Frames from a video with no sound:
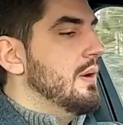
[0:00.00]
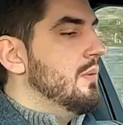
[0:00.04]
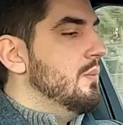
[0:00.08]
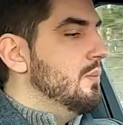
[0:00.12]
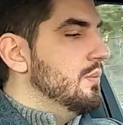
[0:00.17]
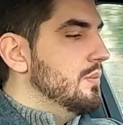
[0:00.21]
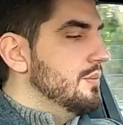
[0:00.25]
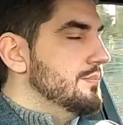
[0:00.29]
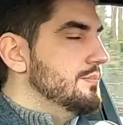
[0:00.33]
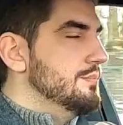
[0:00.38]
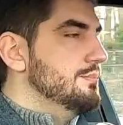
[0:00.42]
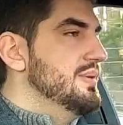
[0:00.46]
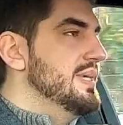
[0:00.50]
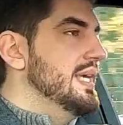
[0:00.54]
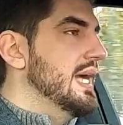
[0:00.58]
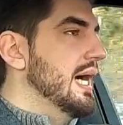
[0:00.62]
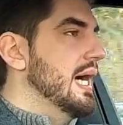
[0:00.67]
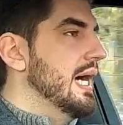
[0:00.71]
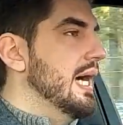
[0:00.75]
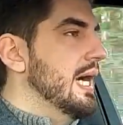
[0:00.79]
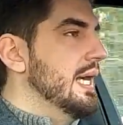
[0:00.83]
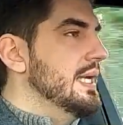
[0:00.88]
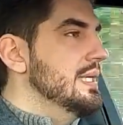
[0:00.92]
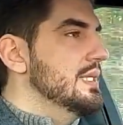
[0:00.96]
Now,
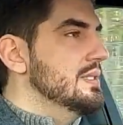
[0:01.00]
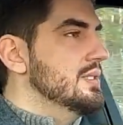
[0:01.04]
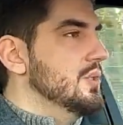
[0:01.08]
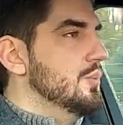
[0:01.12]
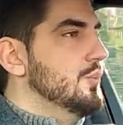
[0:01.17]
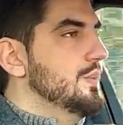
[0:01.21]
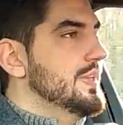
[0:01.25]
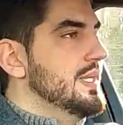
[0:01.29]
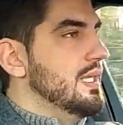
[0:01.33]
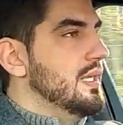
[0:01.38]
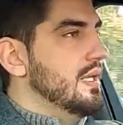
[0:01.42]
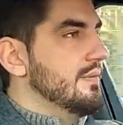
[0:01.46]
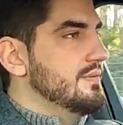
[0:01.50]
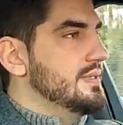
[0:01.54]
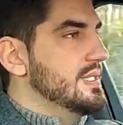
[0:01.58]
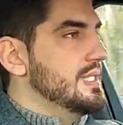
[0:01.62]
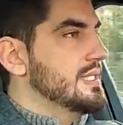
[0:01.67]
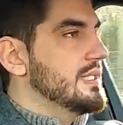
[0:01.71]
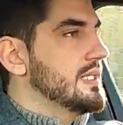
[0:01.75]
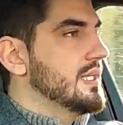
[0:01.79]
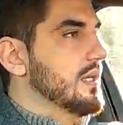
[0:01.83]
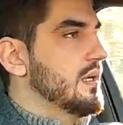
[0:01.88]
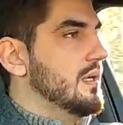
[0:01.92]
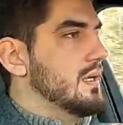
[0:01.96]
behind the wheel of
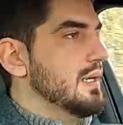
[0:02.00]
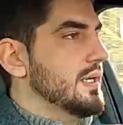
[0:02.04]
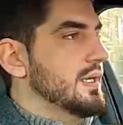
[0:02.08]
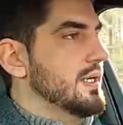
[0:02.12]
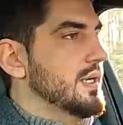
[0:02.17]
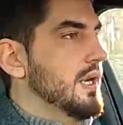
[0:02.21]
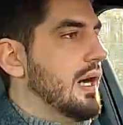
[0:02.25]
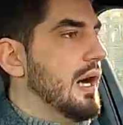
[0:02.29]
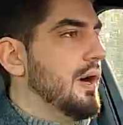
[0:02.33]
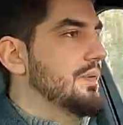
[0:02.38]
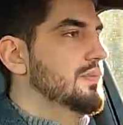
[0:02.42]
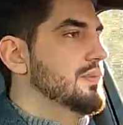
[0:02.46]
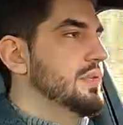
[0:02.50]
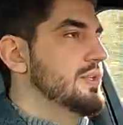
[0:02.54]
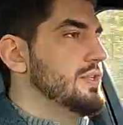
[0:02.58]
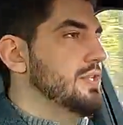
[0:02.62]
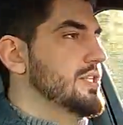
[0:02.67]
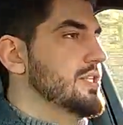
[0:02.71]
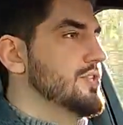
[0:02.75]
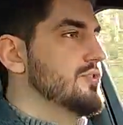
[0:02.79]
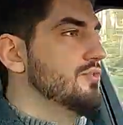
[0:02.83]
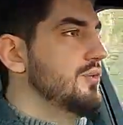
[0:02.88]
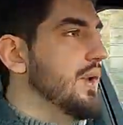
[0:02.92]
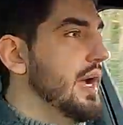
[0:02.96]
this car, how
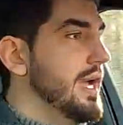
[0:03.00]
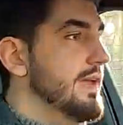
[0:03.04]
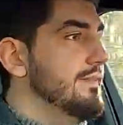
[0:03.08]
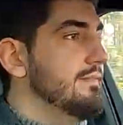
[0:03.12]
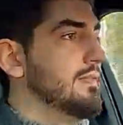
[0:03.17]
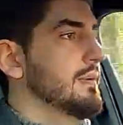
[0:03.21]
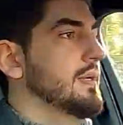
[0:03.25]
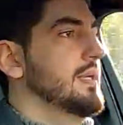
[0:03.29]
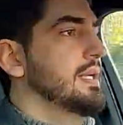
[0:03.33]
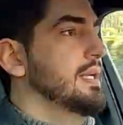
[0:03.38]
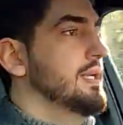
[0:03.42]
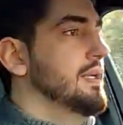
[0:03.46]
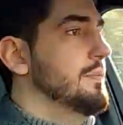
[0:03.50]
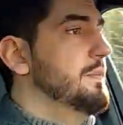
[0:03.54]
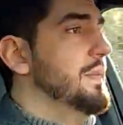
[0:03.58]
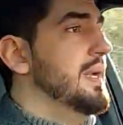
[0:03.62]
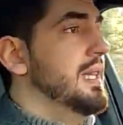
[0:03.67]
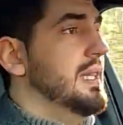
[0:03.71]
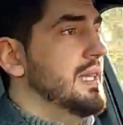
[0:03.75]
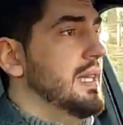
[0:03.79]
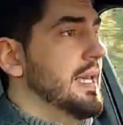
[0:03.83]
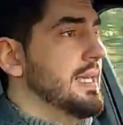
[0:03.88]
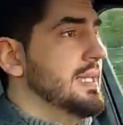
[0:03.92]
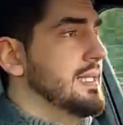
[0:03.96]
does it drive?
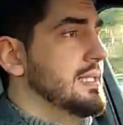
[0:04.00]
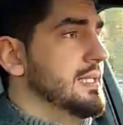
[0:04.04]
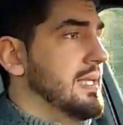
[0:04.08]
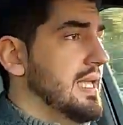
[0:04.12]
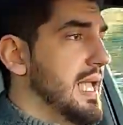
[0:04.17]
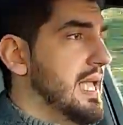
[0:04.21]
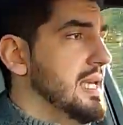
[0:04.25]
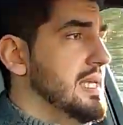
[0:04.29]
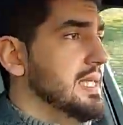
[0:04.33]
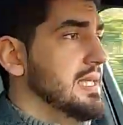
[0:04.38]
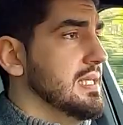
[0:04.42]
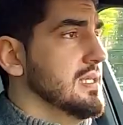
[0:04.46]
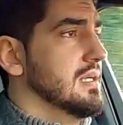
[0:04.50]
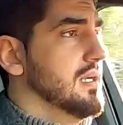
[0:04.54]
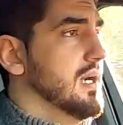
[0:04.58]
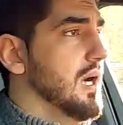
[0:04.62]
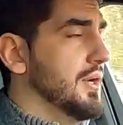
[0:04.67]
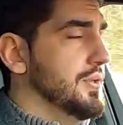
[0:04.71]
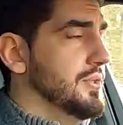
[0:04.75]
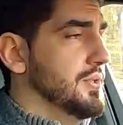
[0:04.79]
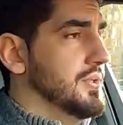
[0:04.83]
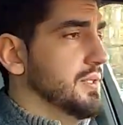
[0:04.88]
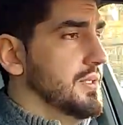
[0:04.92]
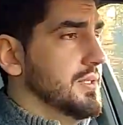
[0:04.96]
Well, like any
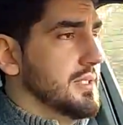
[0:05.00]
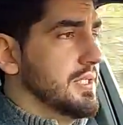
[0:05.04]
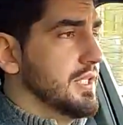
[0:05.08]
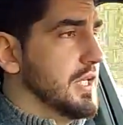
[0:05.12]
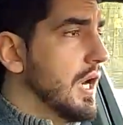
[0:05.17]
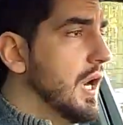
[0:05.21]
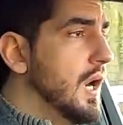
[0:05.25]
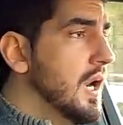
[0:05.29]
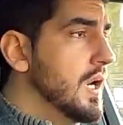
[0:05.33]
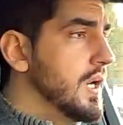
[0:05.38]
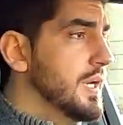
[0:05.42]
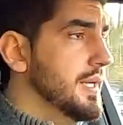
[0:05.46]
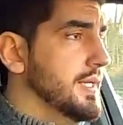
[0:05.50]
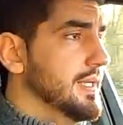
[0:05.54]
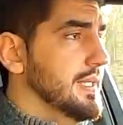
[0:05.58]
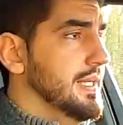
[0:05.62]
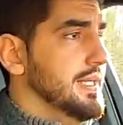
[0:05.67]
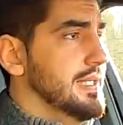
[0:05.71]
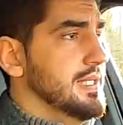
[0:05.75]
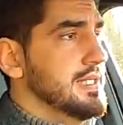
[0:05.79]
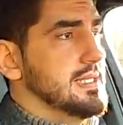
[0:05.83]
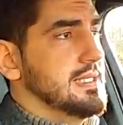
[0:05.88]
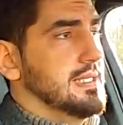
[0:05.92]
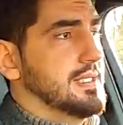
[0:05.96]
other car,
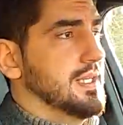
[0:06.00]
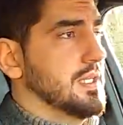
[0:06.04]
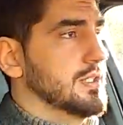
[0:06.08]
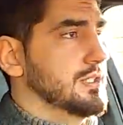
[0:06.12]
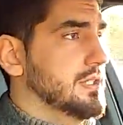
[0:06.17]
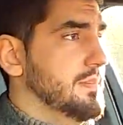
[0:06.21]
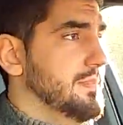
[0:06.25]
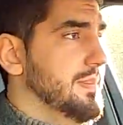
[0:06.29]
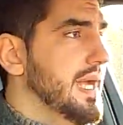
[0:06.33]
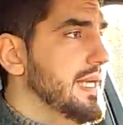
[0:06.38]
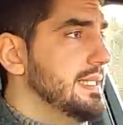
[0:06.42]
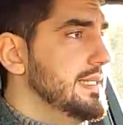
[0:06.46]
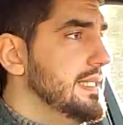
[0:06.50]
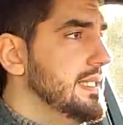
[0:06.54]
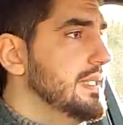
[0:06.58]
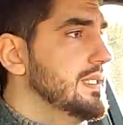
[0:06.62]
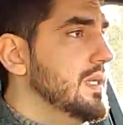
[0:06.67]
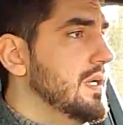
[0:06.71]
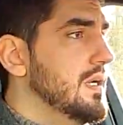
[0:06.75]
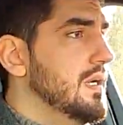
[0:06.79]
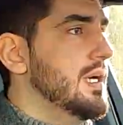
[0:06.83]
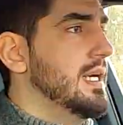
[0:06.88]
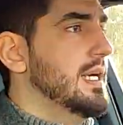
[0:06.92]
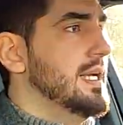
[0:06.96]
it's an automatic
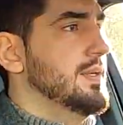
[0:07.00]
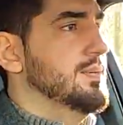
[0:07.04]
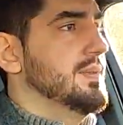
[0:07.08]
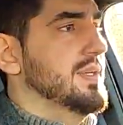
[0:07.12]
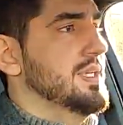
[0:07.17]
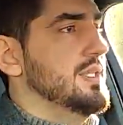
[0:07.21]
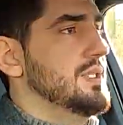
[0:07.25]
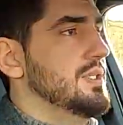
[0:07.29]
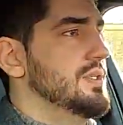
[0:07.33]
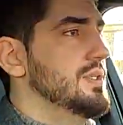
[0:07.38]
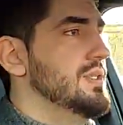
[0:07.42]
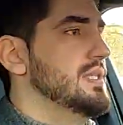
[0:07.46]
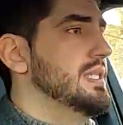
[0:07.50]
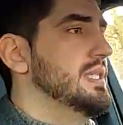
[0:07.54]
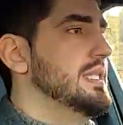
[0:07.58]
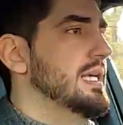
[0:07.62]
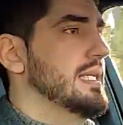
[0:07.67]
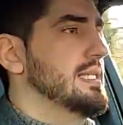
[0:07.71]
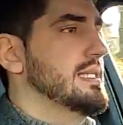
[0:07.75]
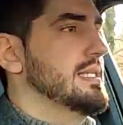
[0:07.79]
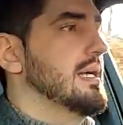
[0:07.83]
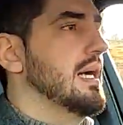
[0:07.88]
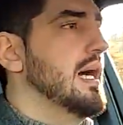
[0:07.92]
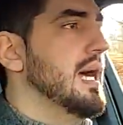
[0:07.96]
car, and when you use it
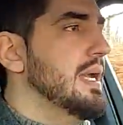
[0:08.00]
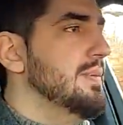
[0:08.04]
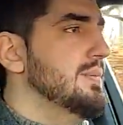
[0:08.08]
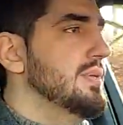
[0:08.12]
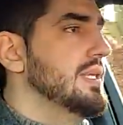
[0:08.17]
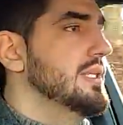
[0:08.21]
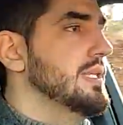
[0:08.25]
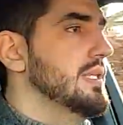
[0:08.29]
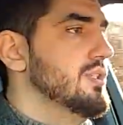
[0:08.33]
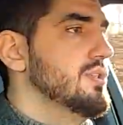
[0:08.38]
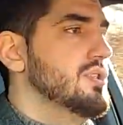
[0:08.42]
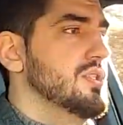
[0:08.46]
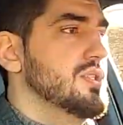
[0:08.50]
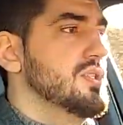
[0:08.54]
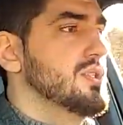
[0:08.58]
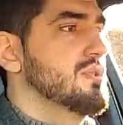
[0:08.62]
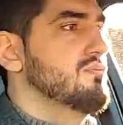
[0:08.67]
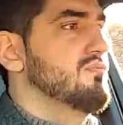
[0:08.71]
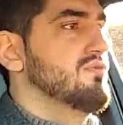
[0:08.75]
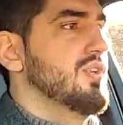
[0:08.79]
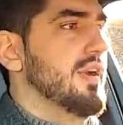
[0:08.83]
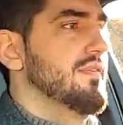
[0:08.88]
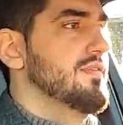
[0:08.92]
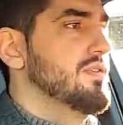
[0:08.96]
as a hybrid, it
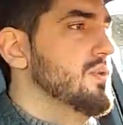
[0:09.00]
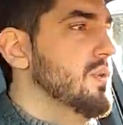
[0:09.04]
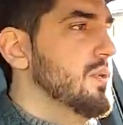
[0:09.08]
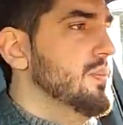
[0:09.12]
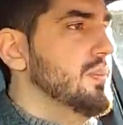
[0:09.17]
just drives